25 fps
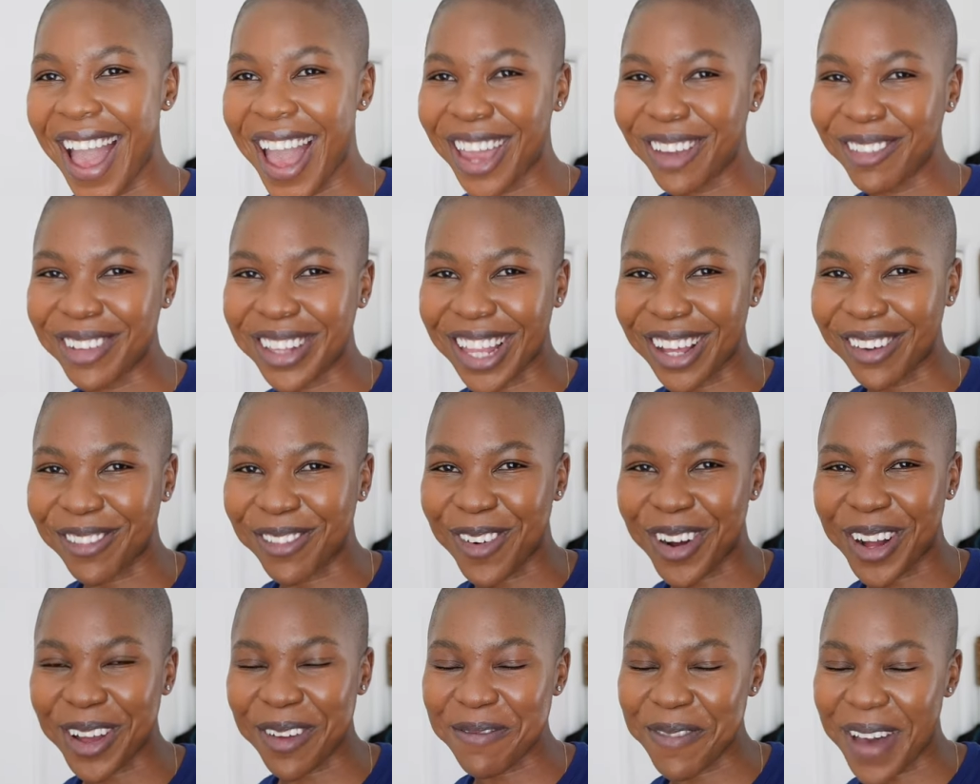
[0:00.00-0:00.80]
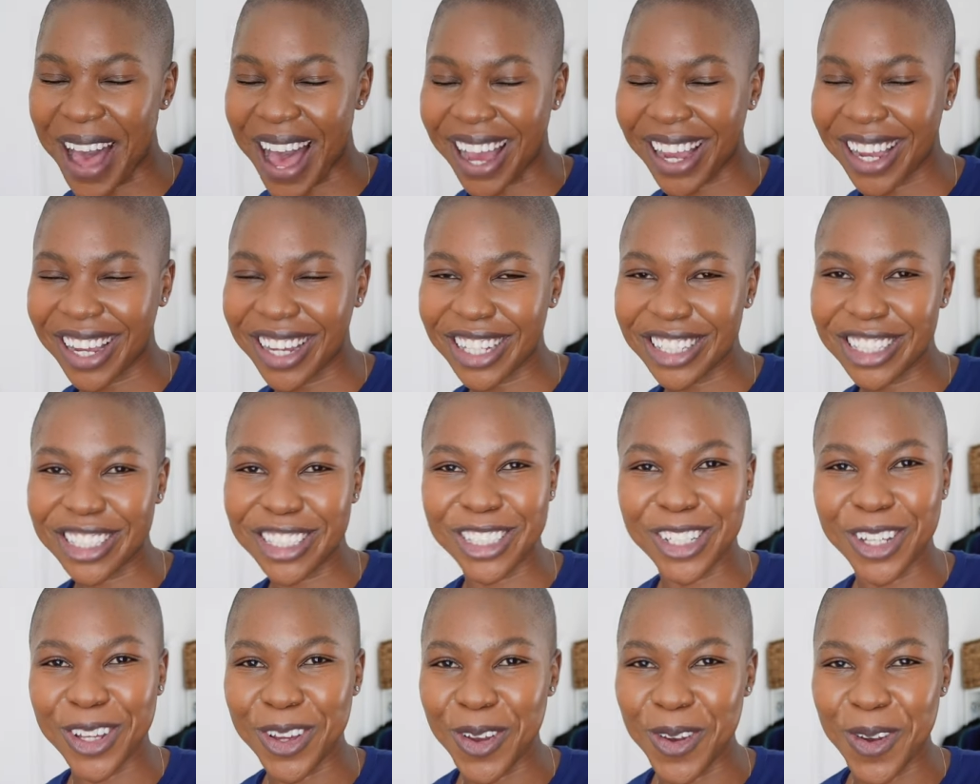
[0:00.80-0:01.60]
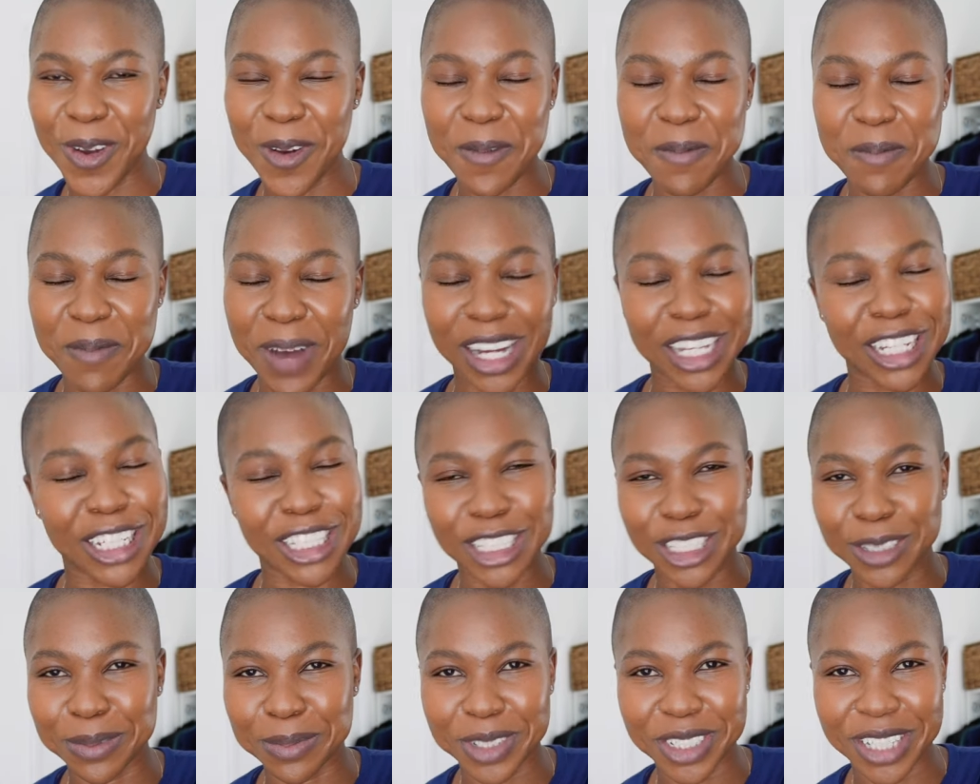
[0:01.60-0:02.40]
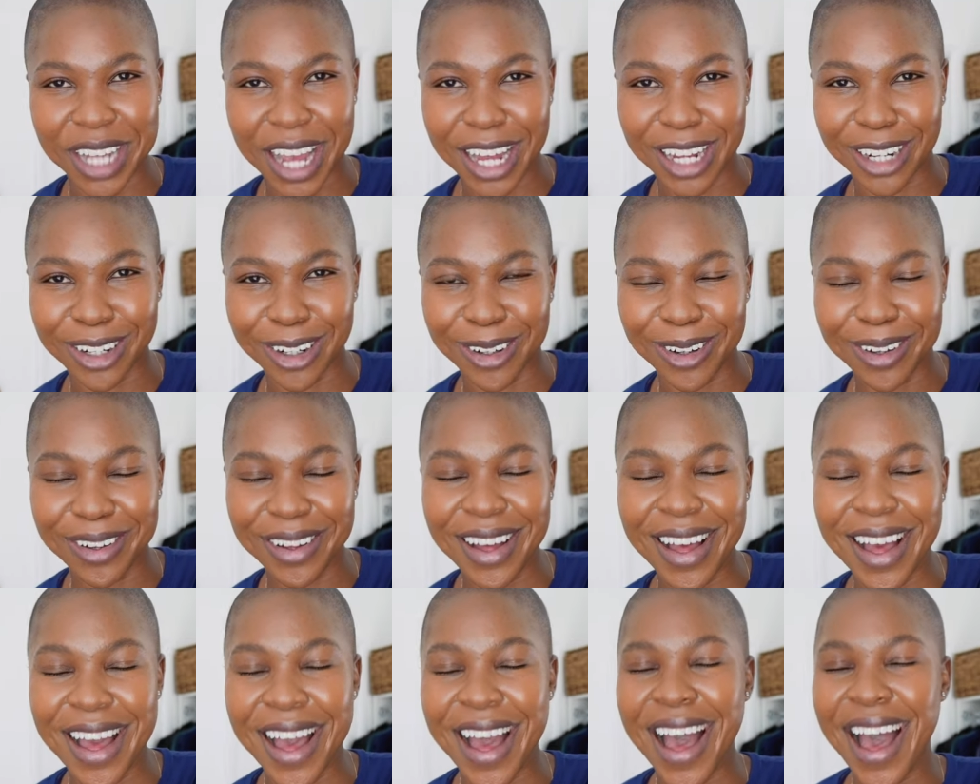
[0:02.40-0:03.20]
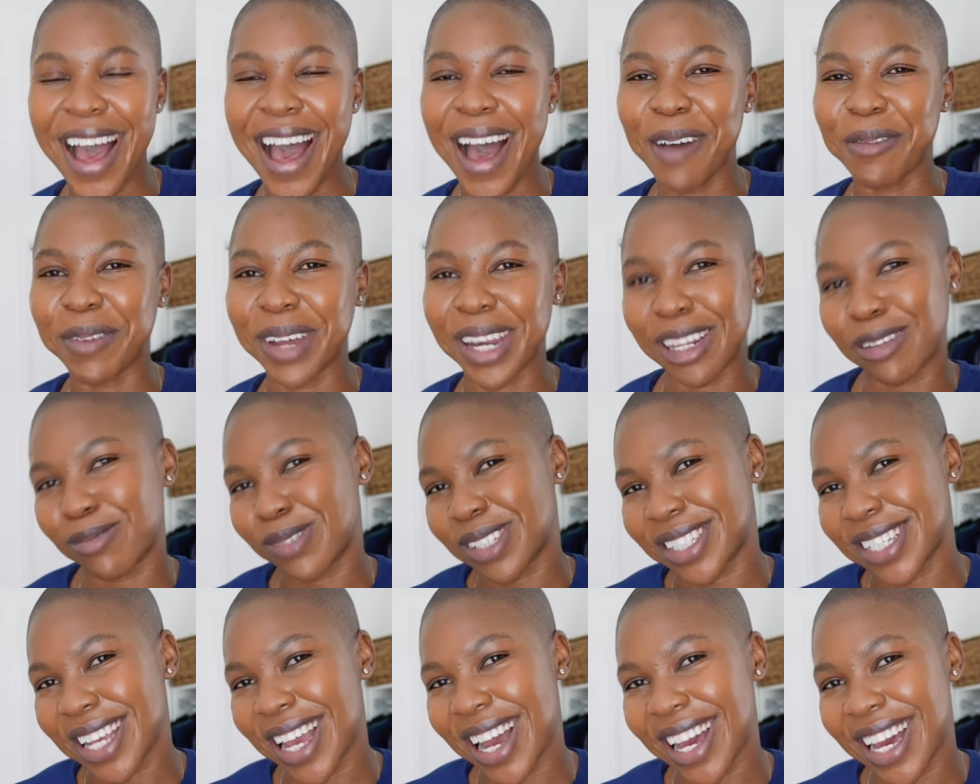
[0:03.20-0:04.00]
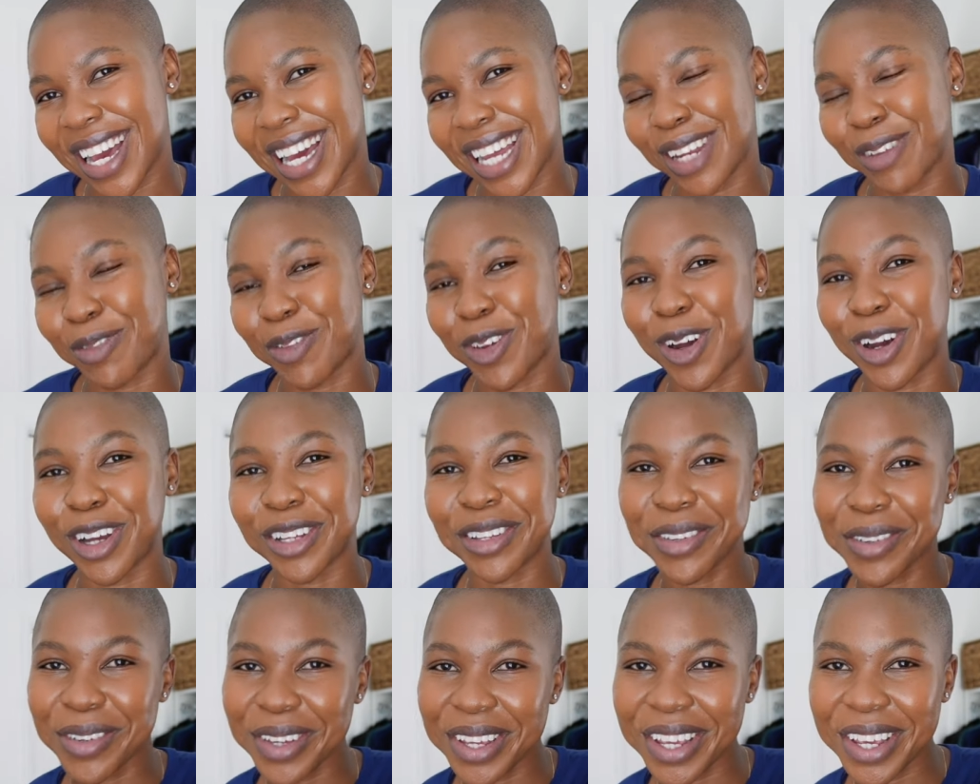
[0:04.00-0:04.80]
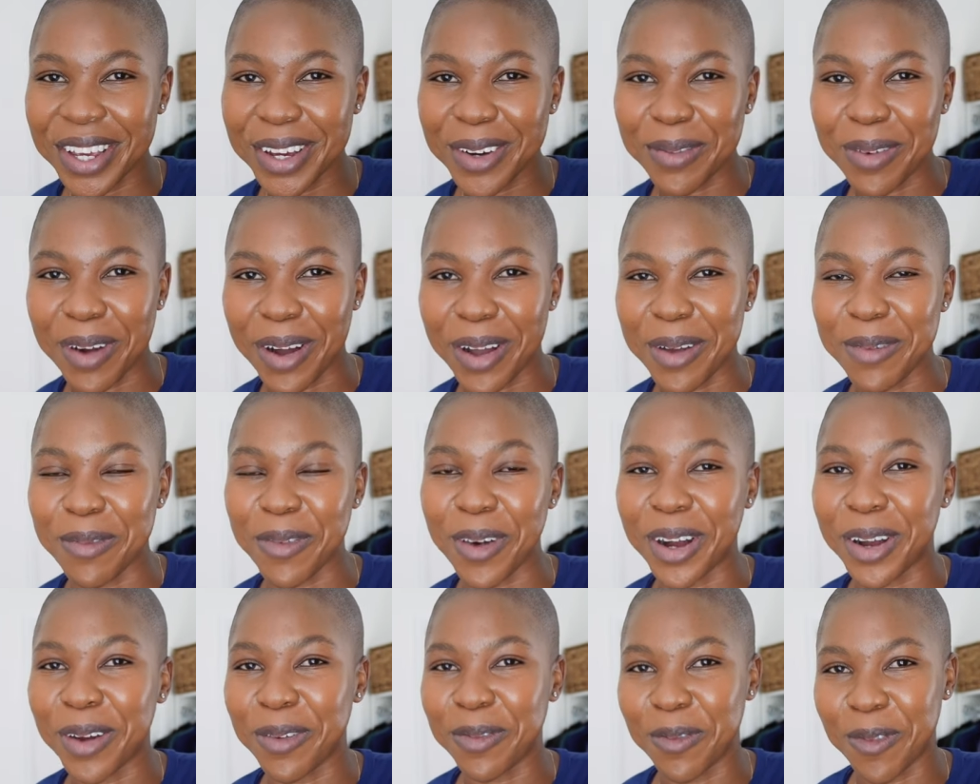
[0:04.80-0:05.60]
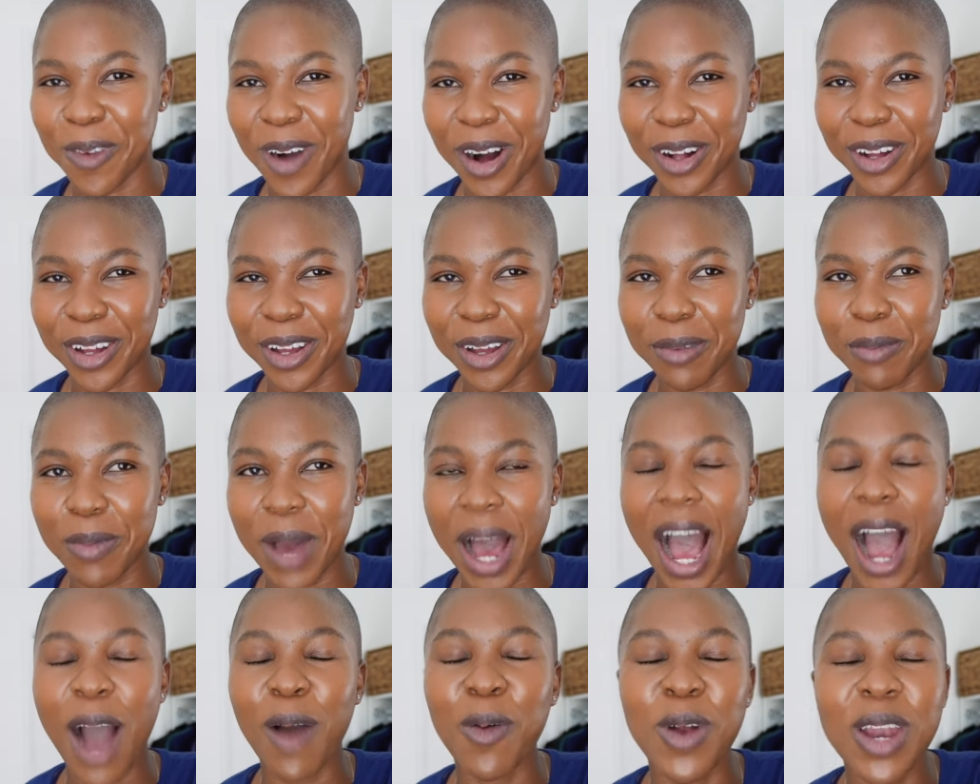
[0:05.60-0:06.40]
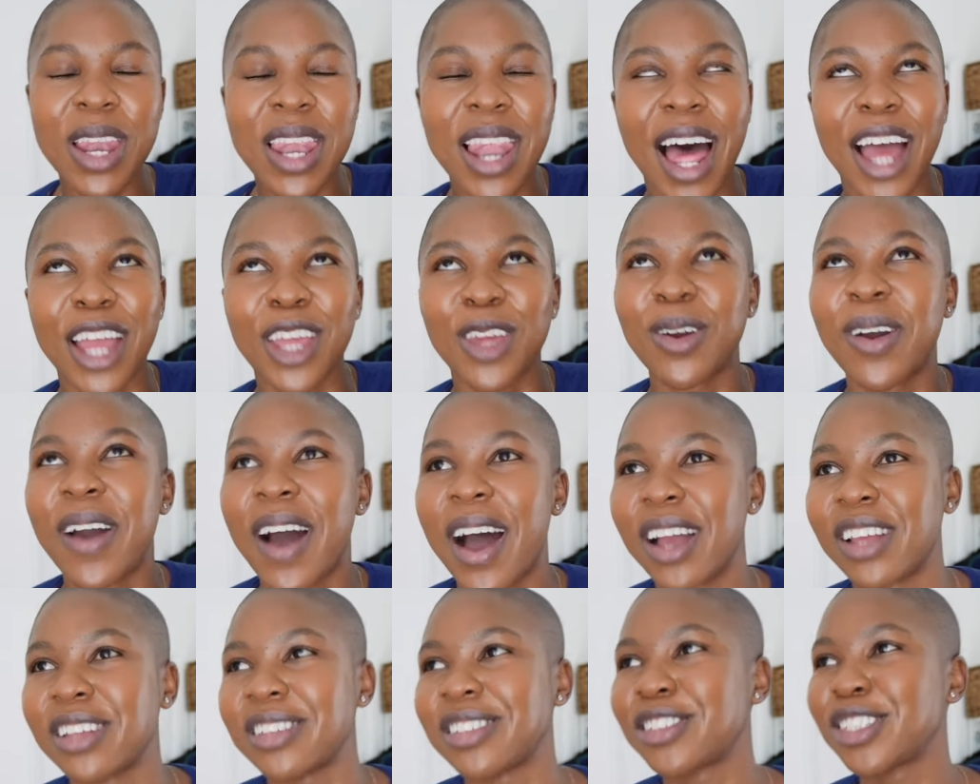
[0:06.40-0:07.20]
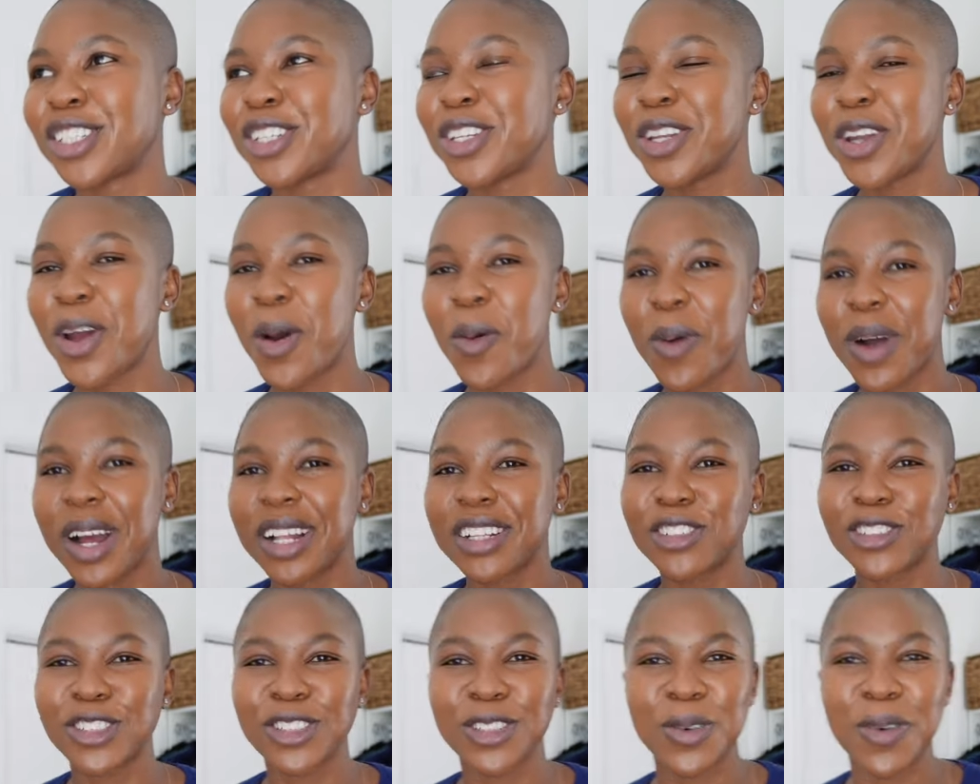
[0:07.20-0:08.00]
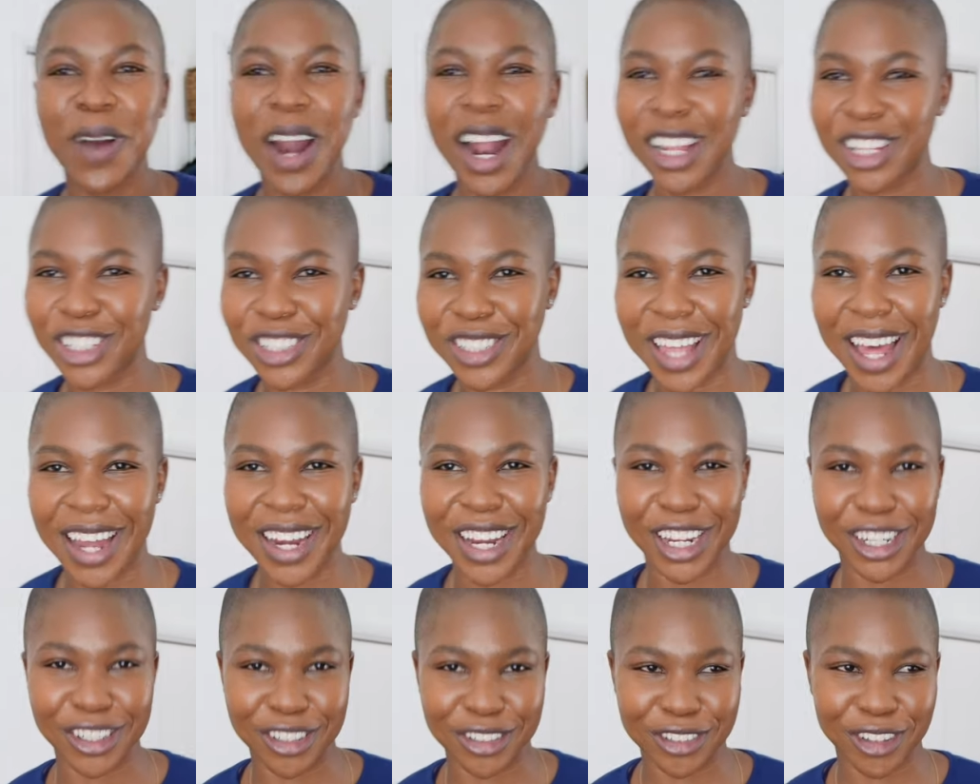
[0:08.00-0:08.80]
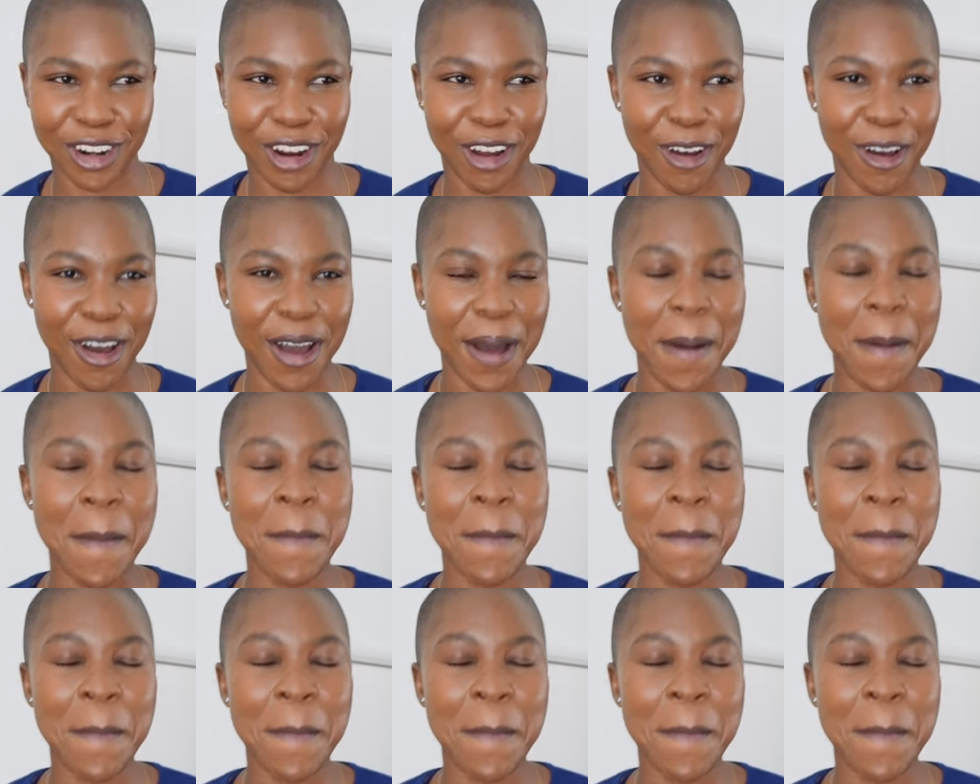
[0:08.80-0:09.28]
Hello, love. Welcome back to my YouTube channel. My name is Yaya, and if you are new here, welcome, welcome, welcome. I won't lie, you guys. You know what? Scratch that intro.